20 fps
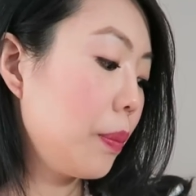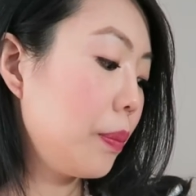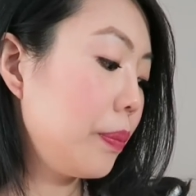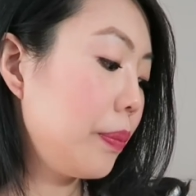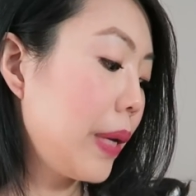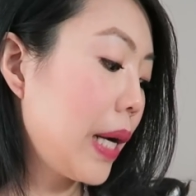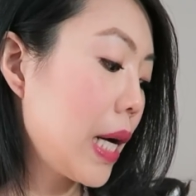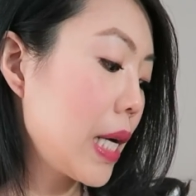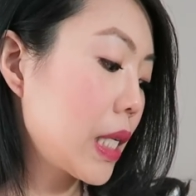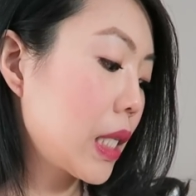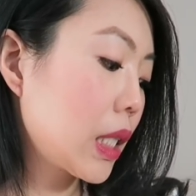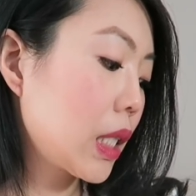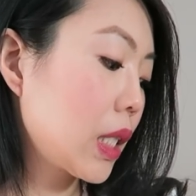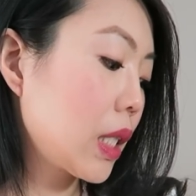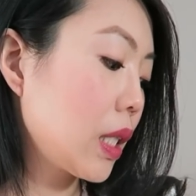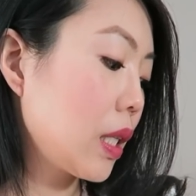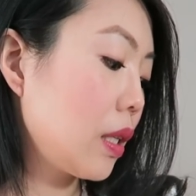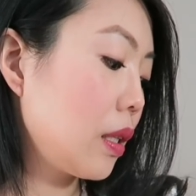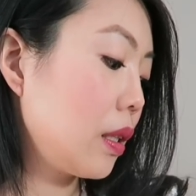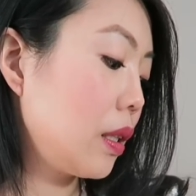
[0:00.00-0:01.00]

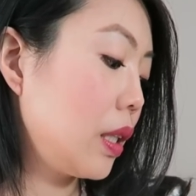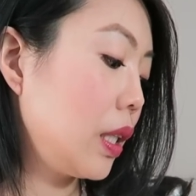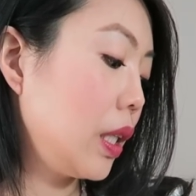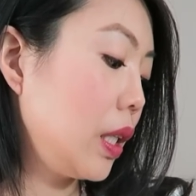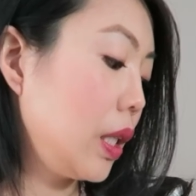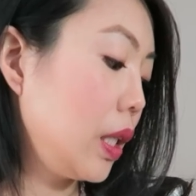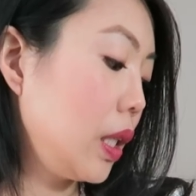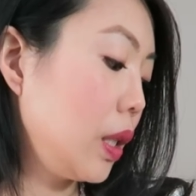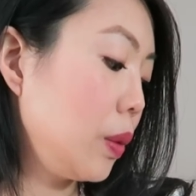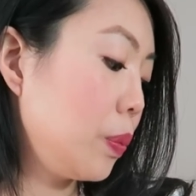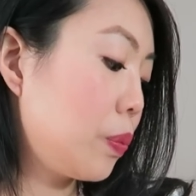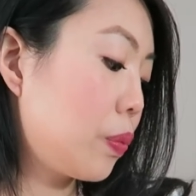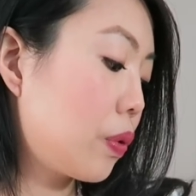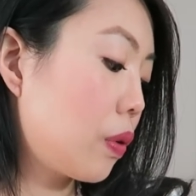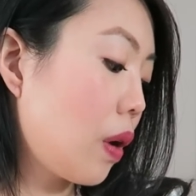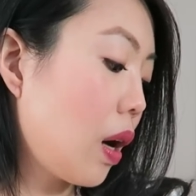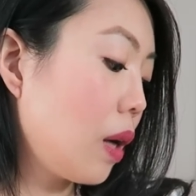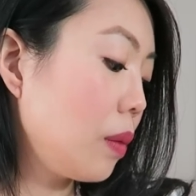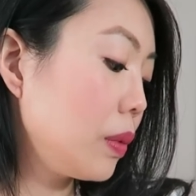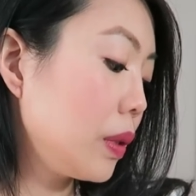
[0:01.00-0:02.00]
but the
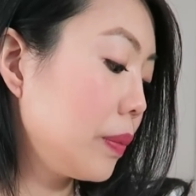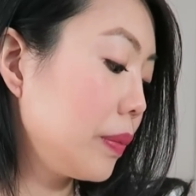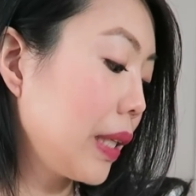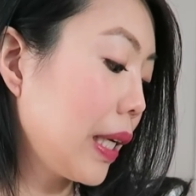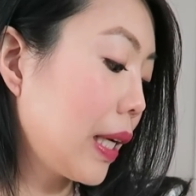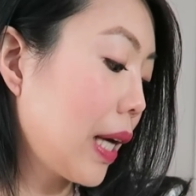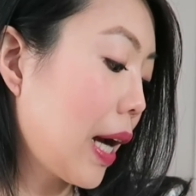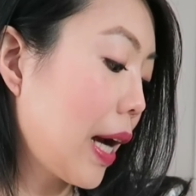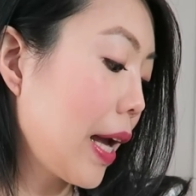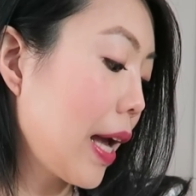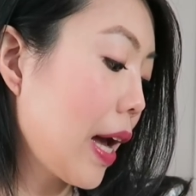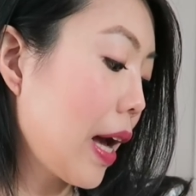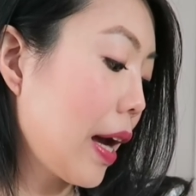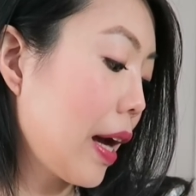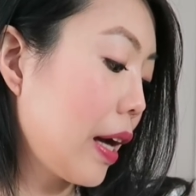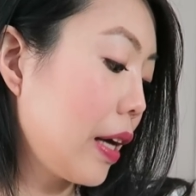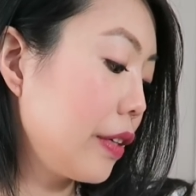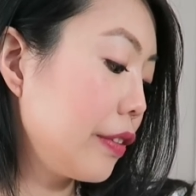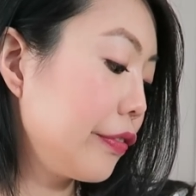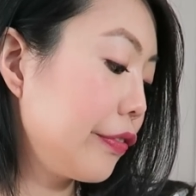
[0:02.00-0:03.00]
problem that I
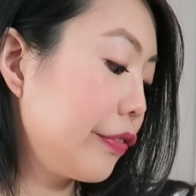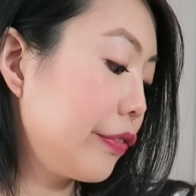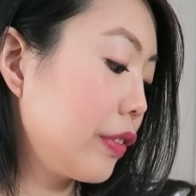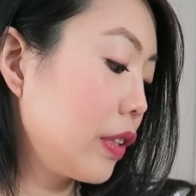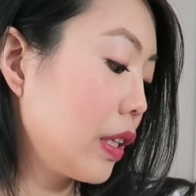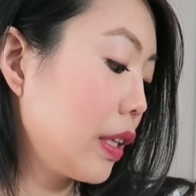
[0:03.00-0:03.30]
have,